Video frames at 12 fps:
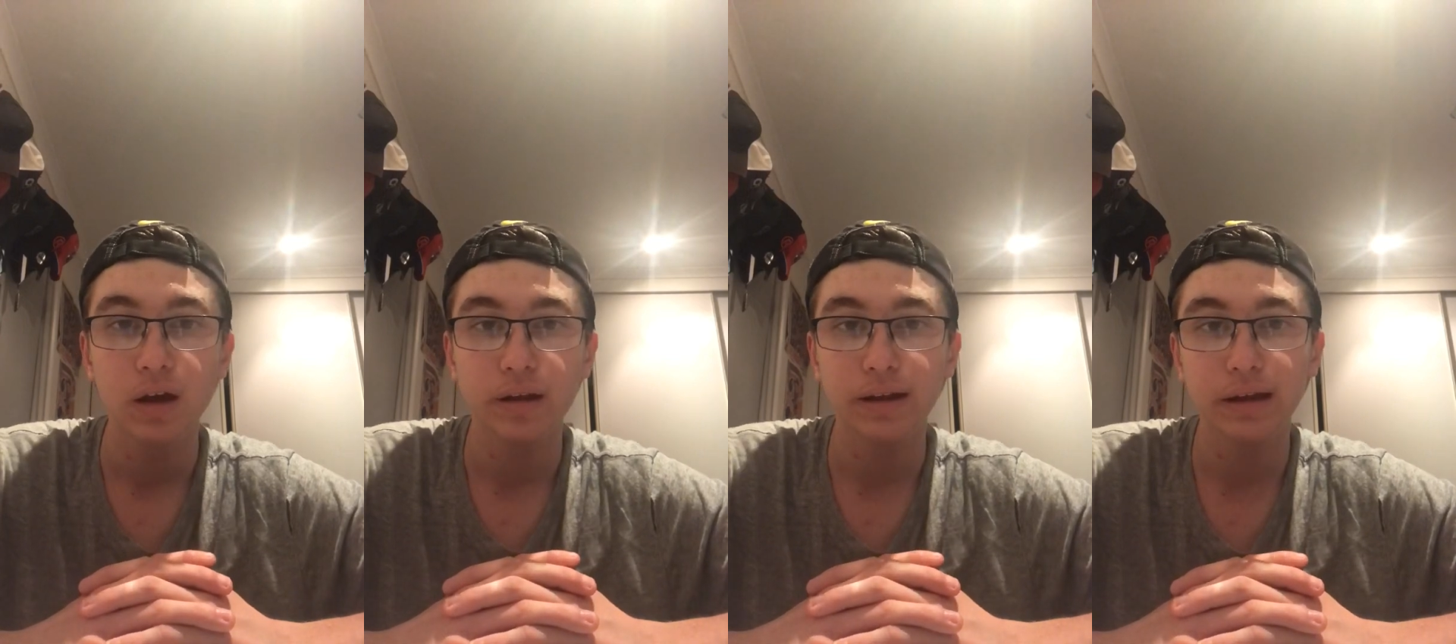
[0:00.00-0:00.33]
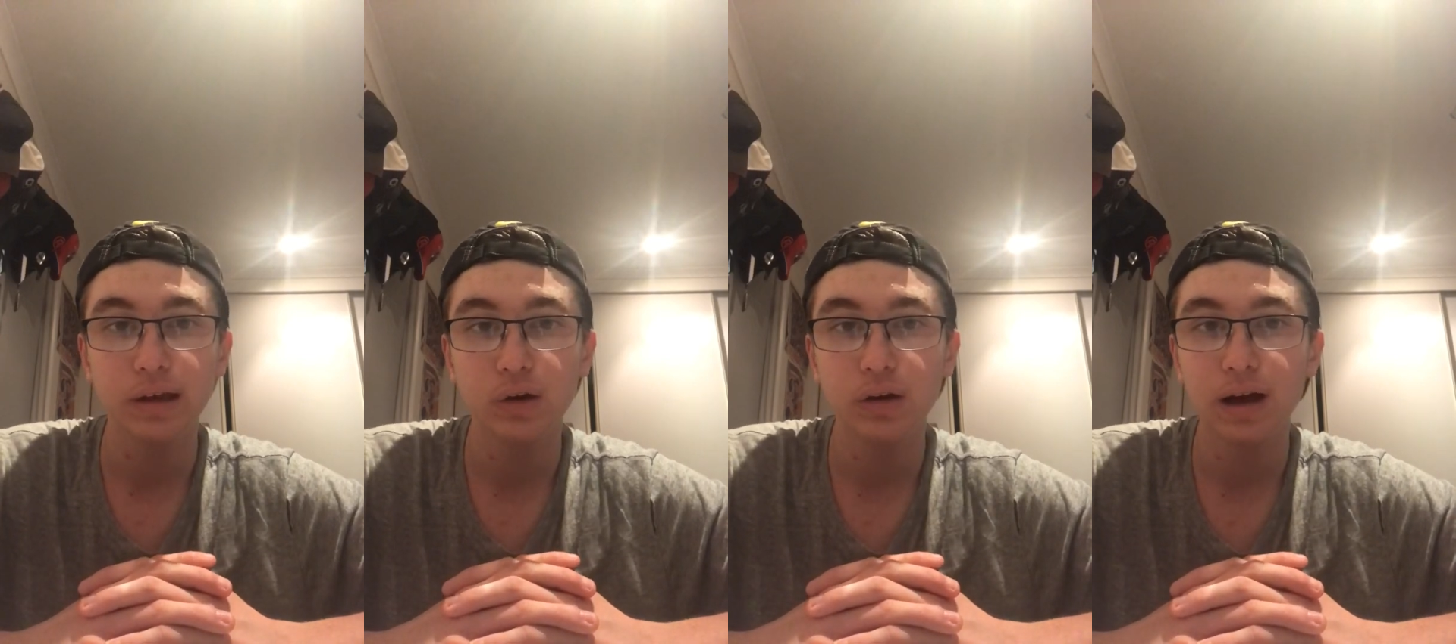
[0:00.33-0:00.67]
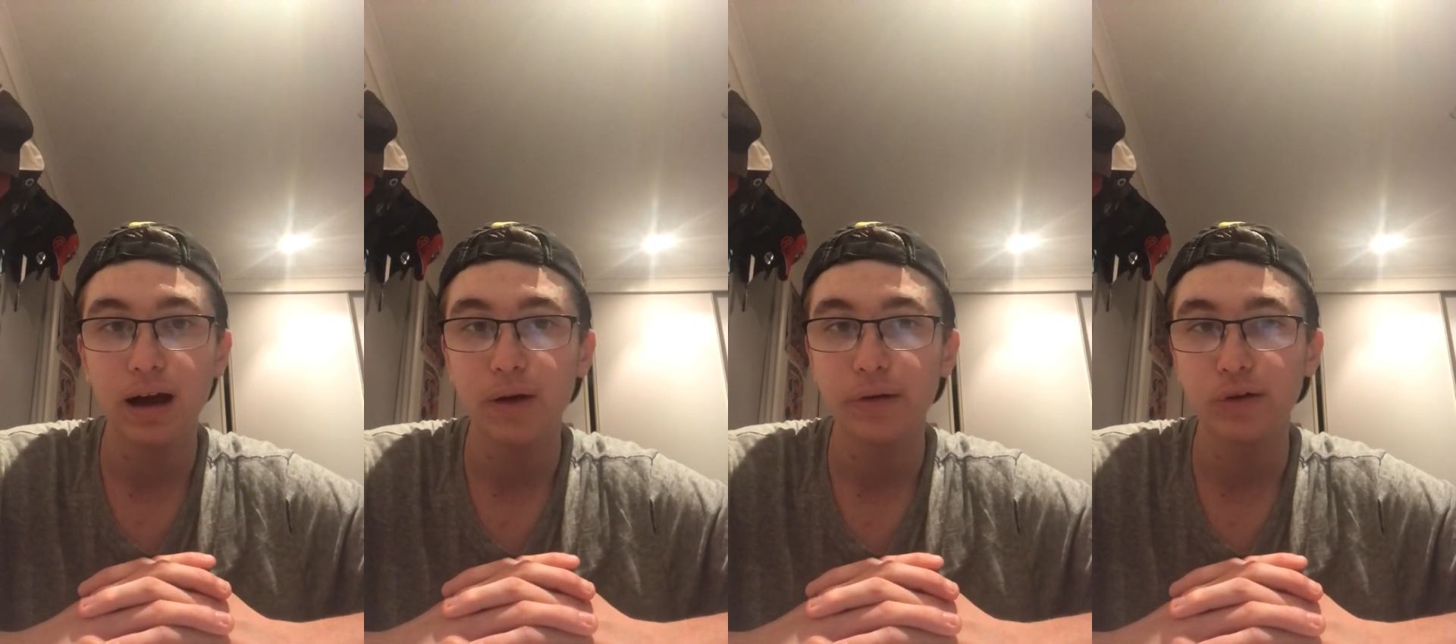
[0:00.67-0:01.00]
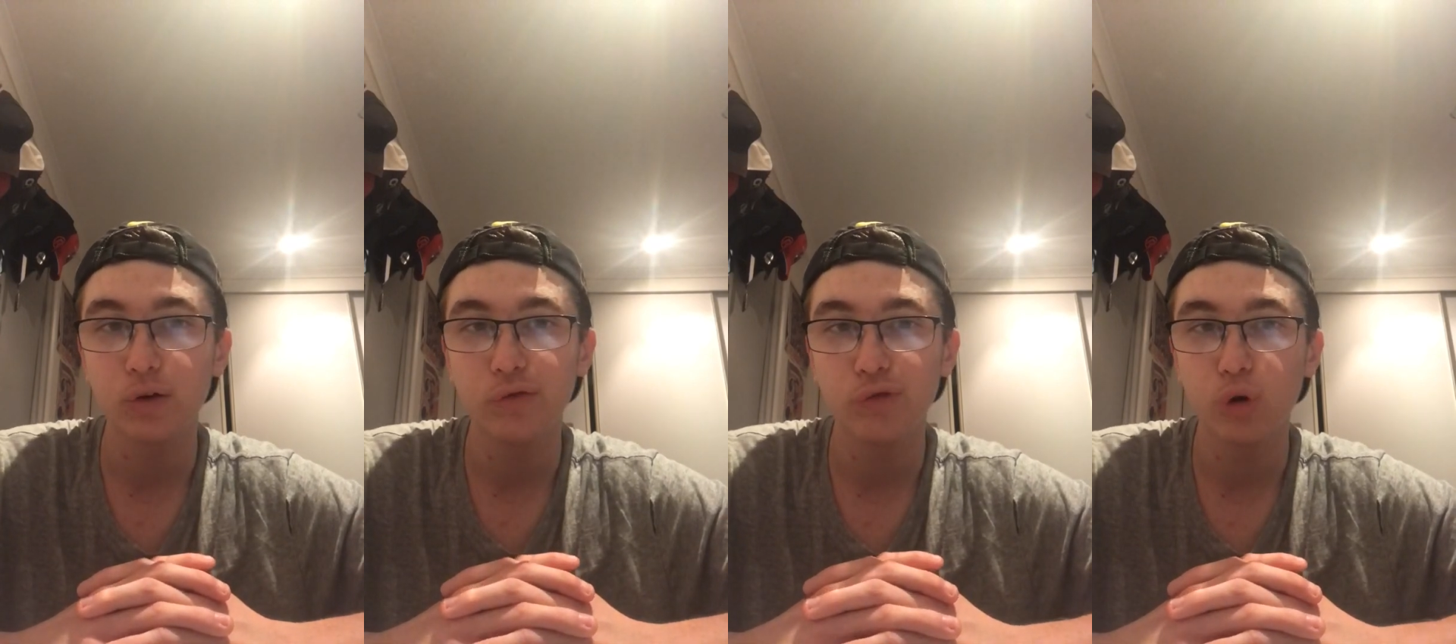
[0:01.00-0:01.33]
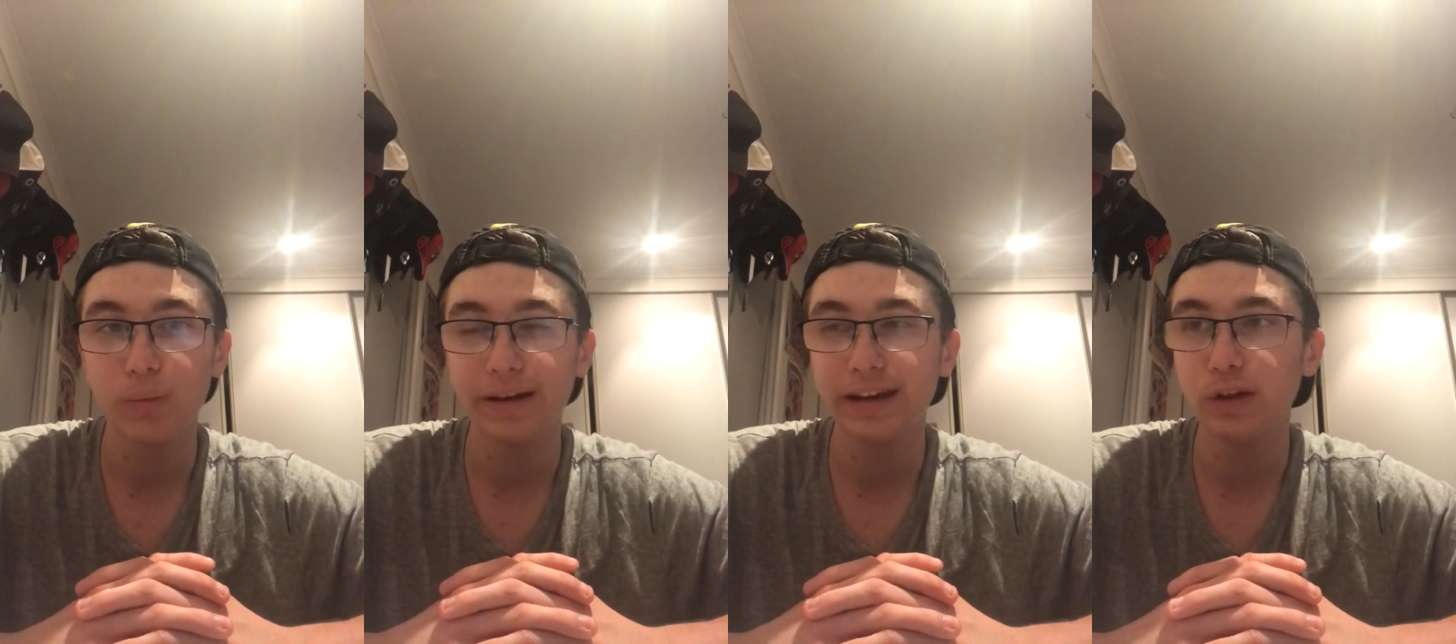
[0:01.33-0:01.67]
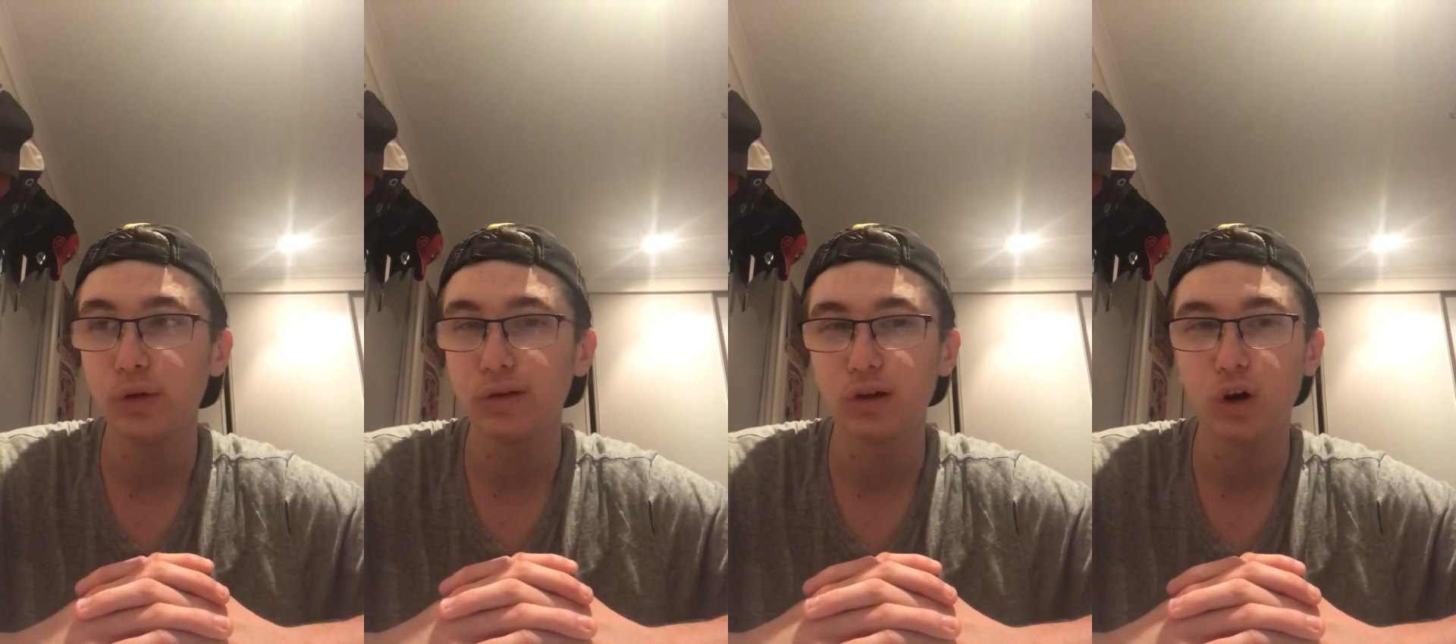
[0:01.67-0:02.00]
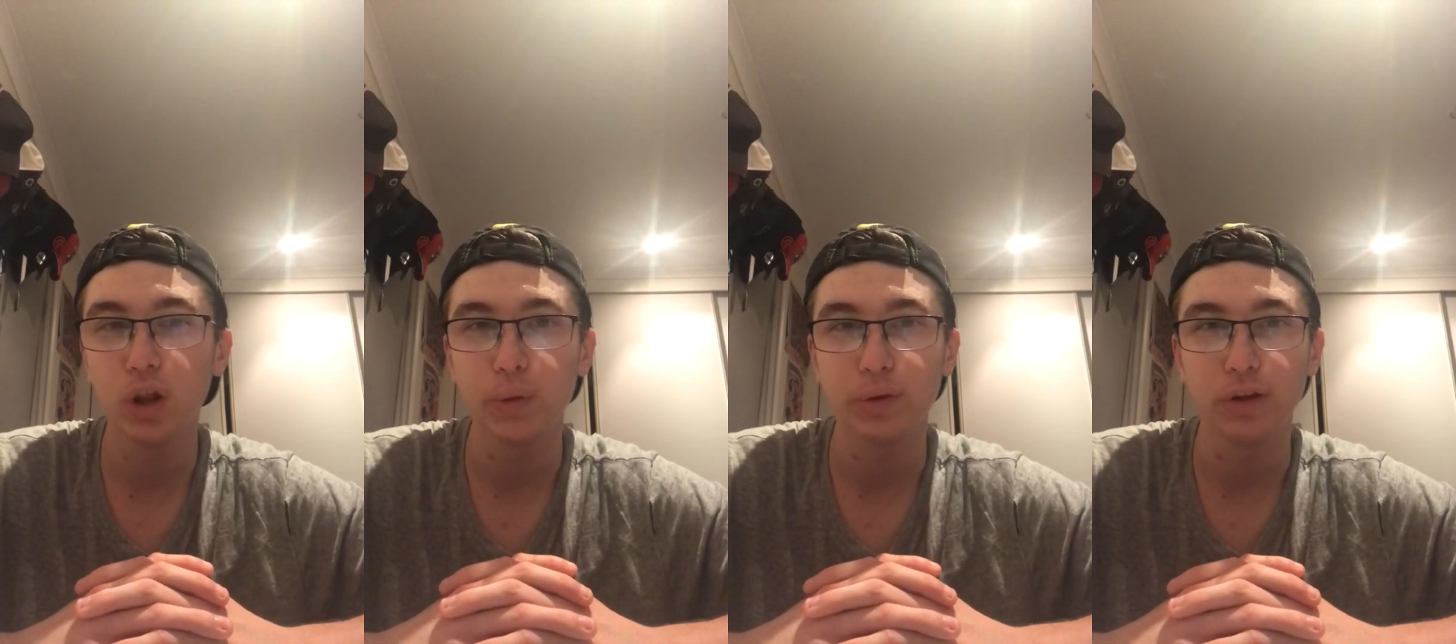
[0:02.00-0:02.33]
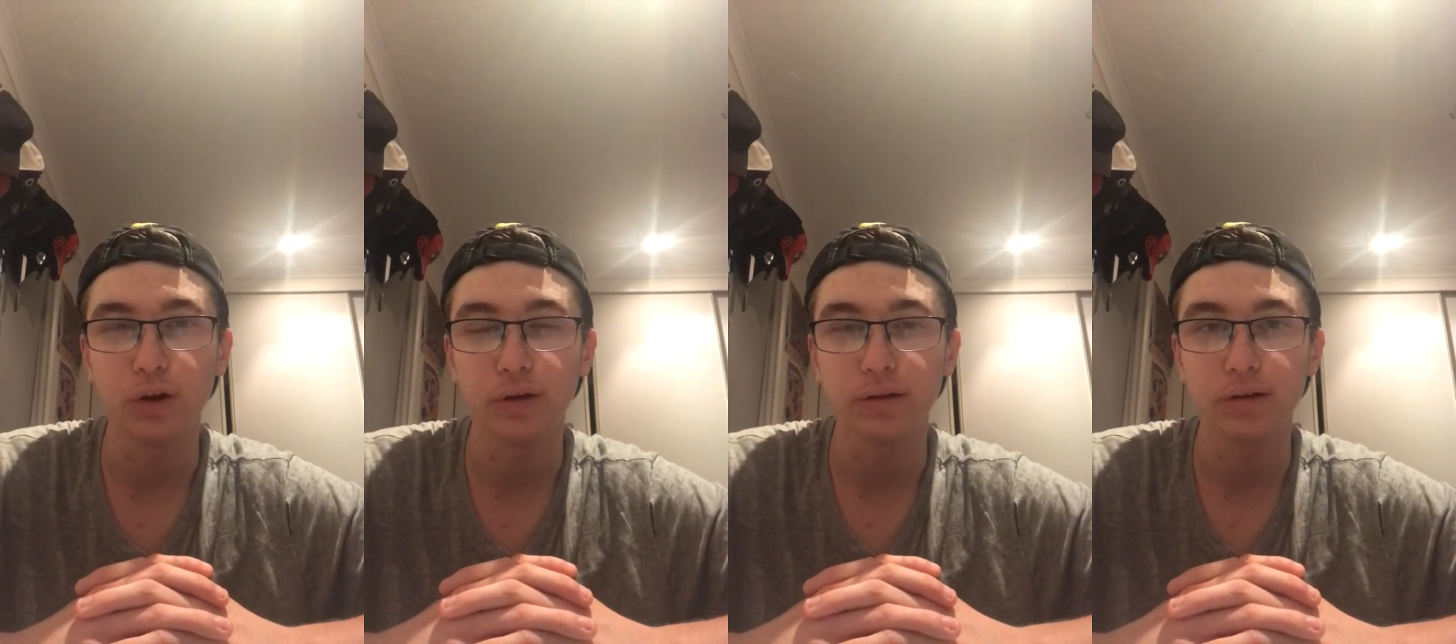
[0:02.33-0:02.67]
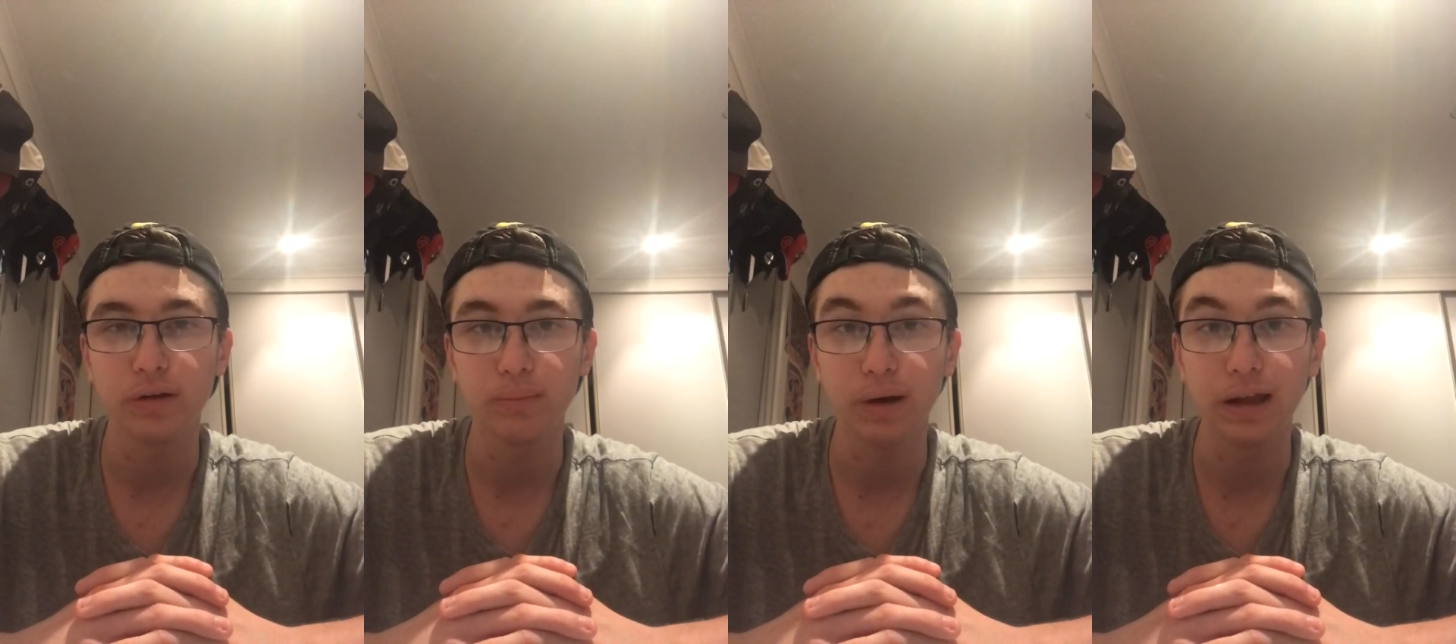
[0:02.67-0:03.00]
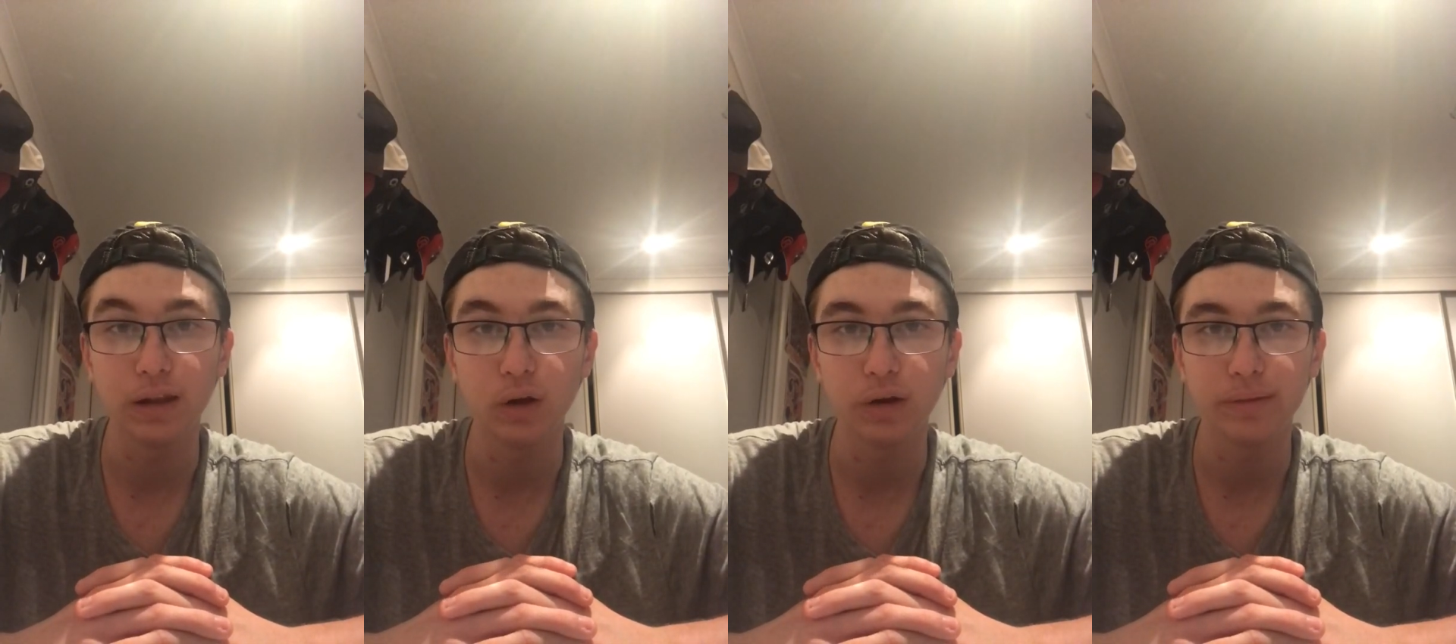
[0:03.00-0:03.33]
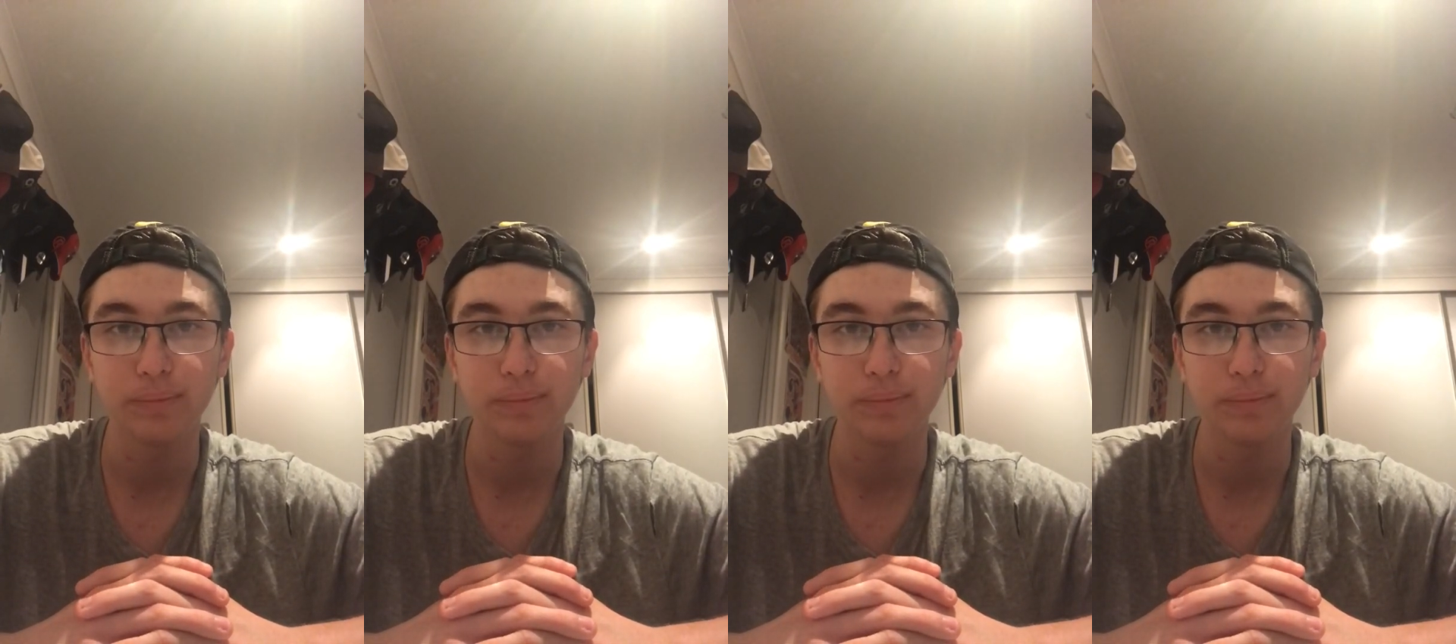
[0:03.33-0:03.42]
St Kilda are in good form. They did lose to Collingwood though, so by a lot.